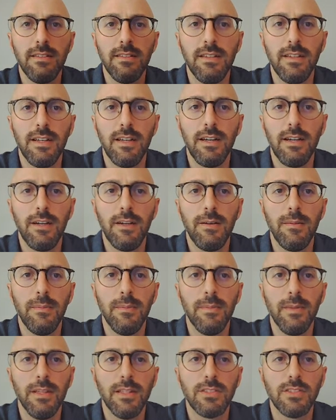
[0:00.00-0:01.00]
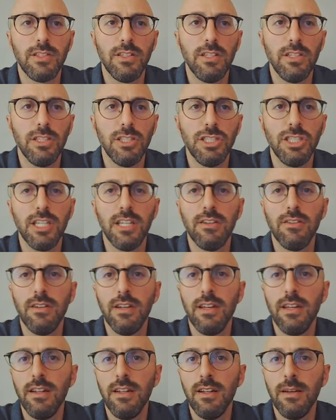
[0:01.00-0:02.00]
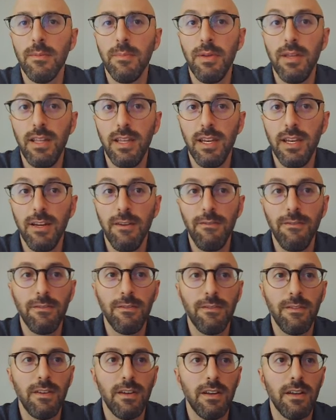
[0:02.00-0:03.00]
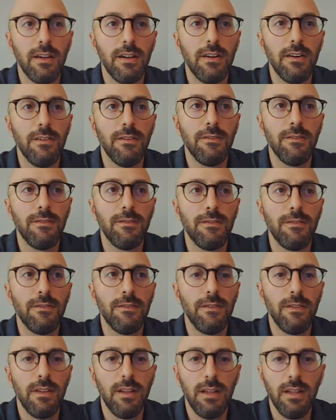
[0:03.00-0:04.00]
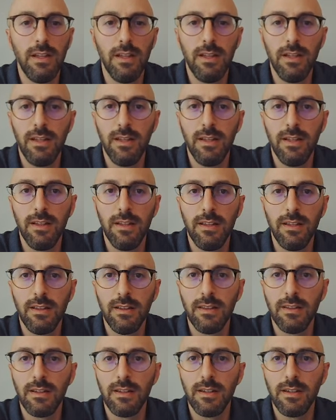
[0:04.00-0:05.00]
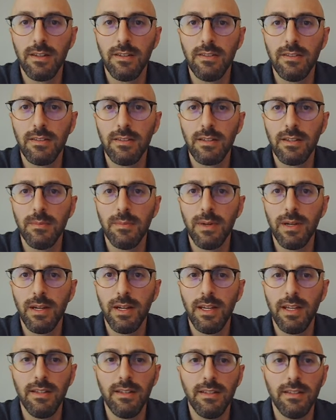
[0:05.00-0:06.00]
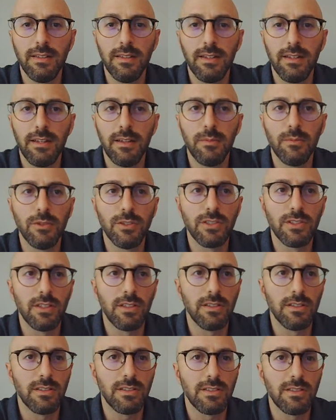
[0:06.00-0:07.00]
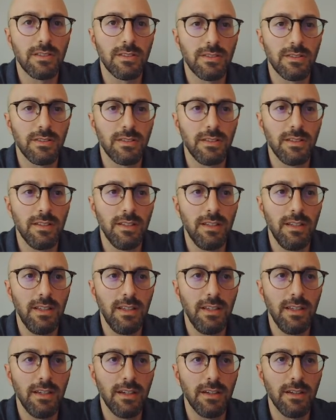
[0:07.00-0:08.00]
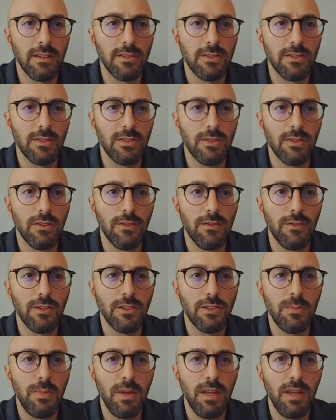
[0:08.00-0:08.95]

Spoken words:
it's going to generate a PDF of the combined results here. So the first